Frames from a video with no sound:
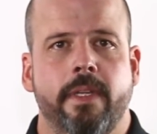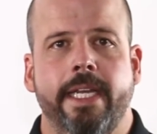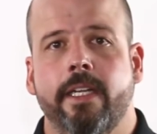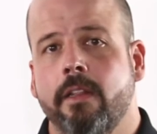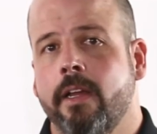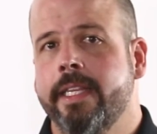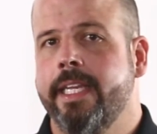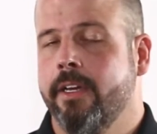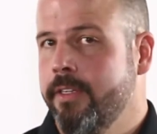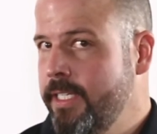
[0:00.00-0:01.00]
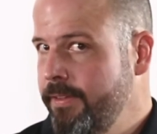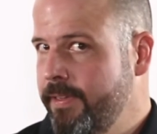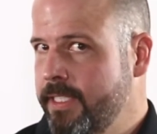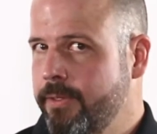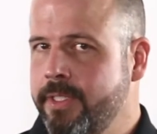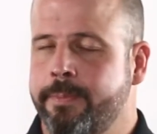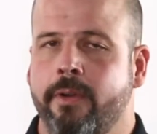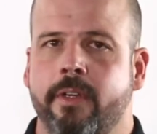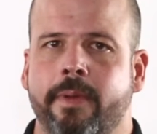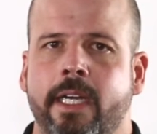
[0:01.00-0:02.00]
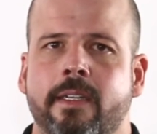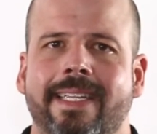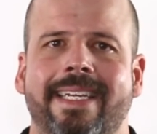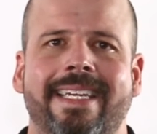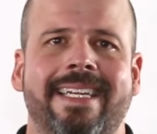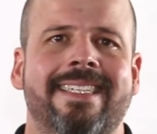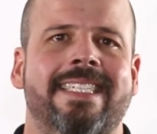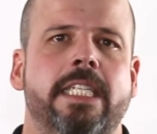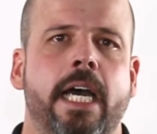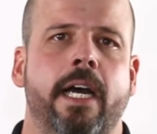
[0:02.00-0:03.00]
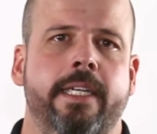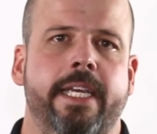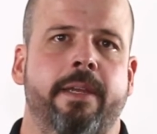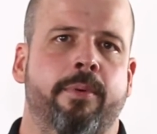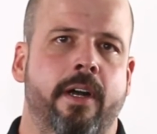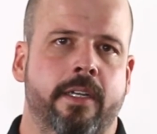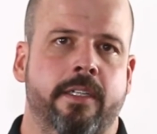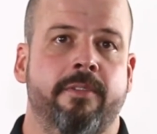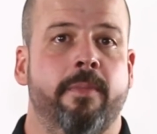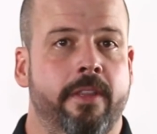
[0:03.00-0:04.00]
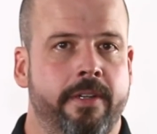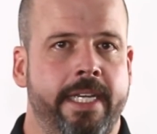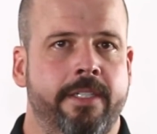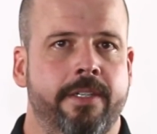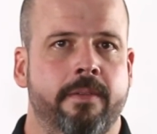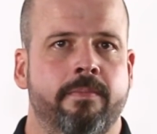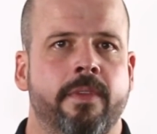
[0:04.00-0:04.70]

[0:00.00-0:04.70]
And unlike the other defects that we spoke about, it is not a product of Mother Nature.